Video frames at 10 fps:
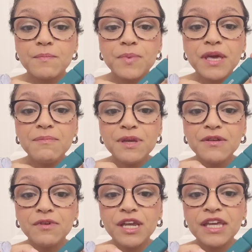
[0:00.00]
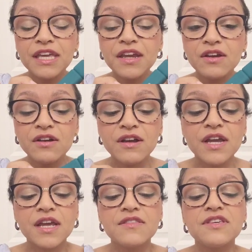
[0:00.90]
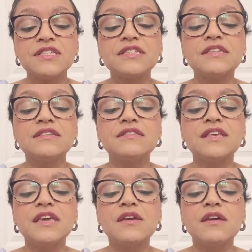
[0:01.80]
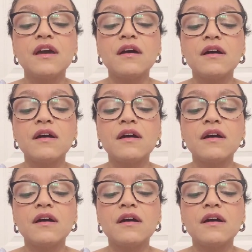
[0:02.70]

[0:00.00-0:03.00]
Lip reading: pigment right here. This is the